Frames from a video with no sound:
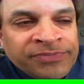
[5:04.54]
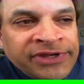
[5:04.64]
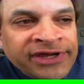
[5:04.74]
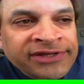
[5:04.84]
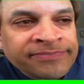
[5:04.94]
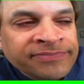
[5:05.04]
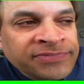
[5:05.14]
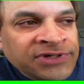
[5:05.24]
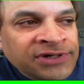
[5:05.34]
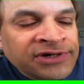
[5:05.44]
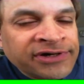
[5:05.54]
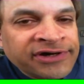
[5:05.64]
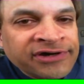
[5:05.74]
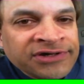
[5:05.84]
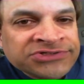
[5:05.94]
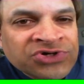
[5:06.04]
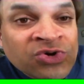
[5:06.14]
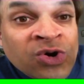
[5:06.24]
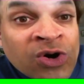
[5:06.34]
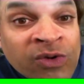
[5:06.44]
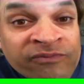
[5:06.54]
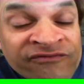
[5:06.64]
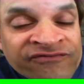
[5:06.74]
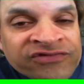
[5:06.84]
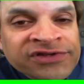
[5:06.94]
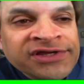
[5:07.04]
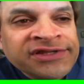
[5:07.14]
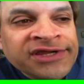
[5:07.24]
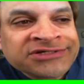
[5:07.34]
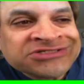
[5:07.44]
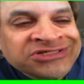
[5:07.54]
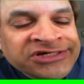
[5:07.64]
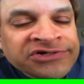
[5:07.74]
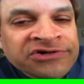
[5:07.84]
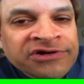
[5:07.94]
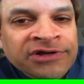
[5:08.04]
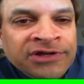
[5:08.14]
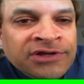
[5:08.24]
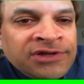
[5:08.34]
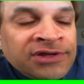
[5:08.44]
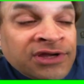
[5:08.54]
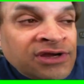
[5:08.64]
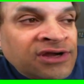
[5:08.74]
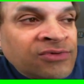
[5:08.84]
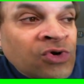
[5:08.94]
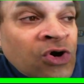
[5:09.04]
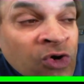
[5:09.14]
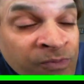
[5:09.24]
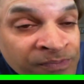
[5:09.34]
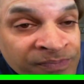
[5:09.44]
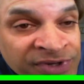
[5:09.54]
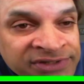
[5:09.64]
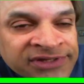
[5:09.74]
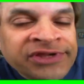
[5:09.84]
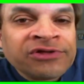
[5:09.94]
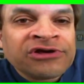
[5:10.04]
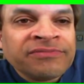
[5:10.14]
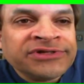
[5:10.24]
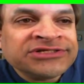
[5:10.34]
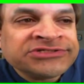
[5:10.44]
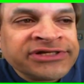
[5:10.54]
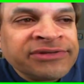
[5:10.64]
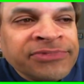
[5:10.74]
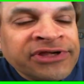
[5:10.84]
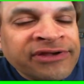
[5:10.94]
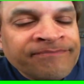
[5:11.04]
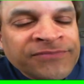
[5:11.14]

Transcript: yet. Uh, so hopefully next year, I'm hoping that he'll come and see me.